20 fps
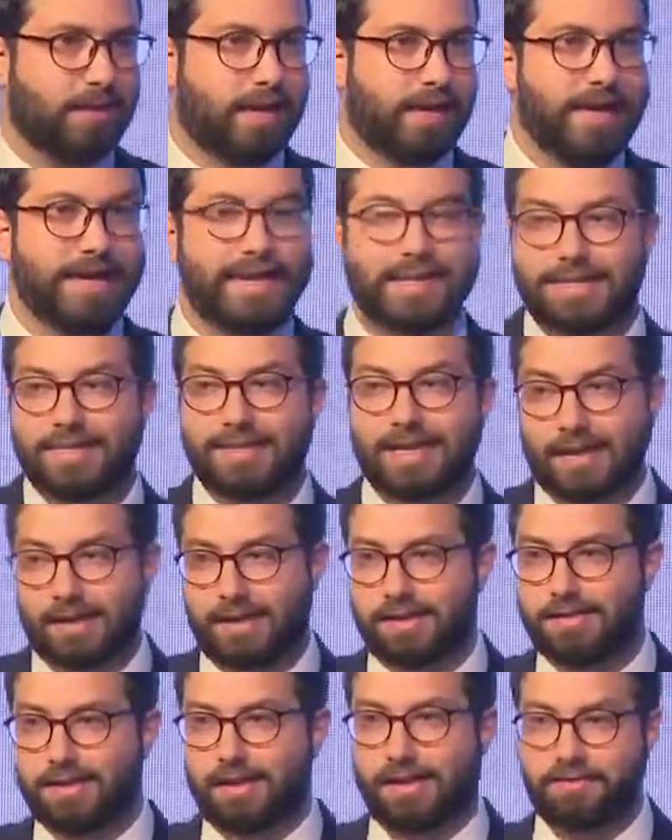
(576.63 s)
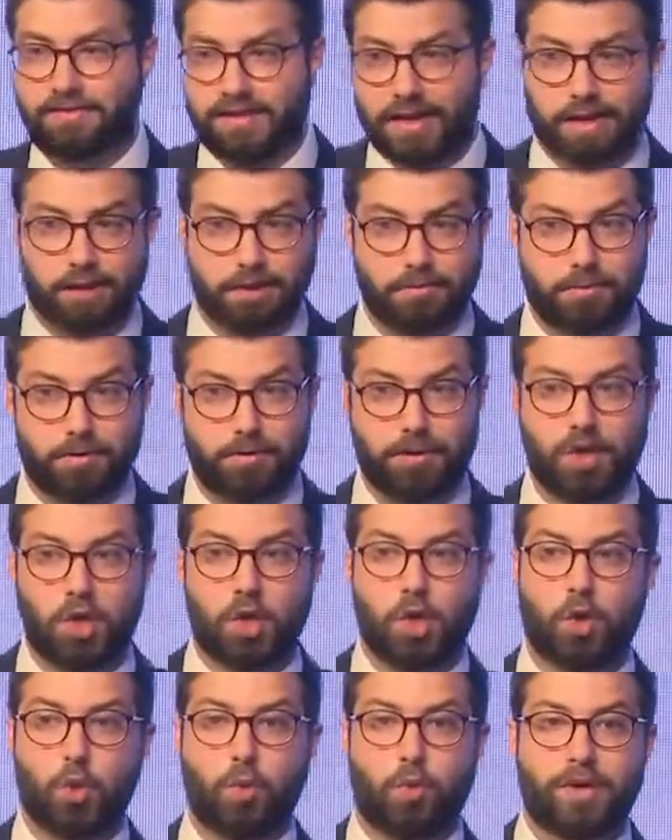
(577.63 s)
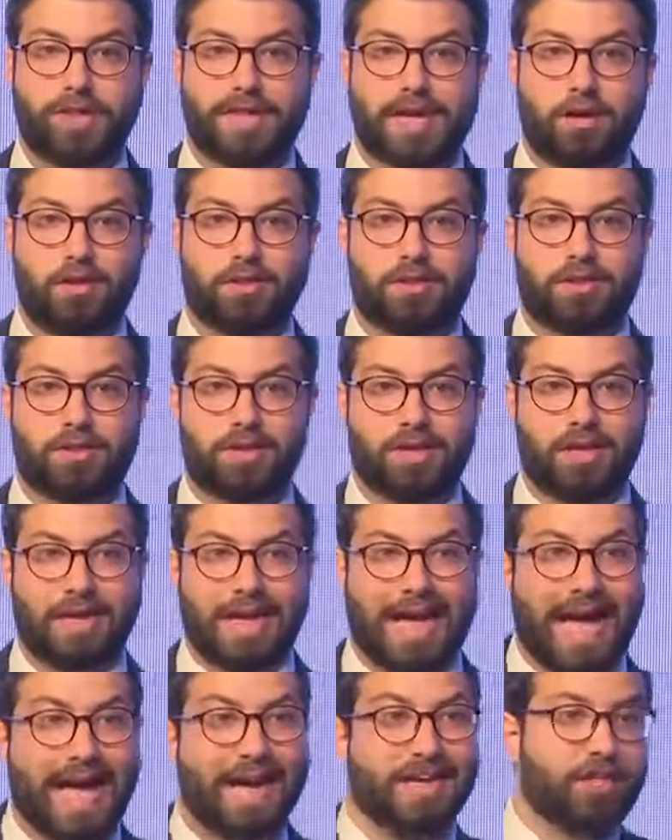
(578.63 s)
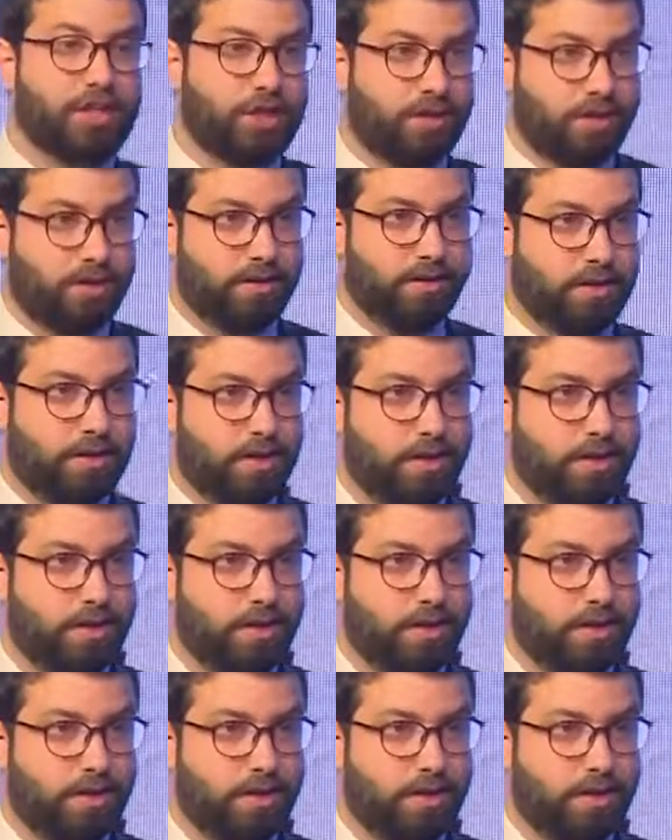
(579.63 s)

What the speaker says: and insight is not valuable without action